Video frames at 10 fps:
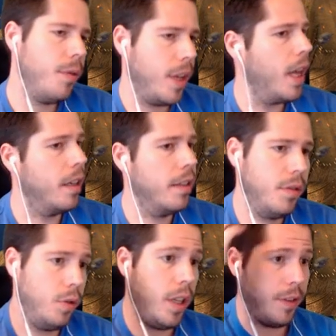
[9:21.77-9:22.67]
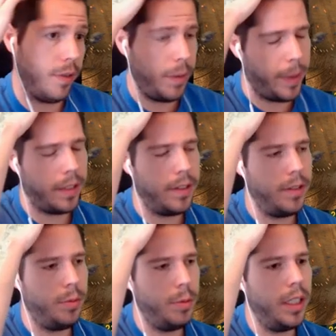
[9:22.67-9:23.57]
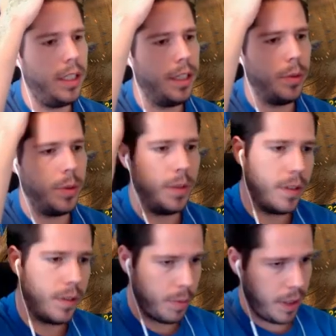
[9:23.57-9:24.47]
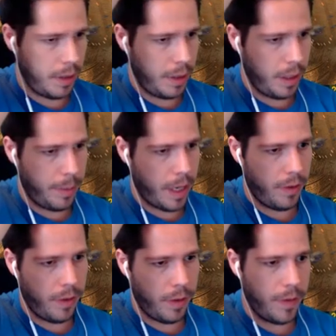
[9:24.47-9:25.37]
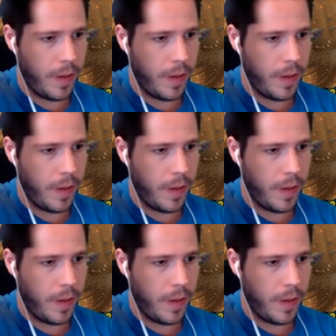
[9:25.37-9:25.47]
Yeah, Snorlax V MAX is really cool. Really, really powerful.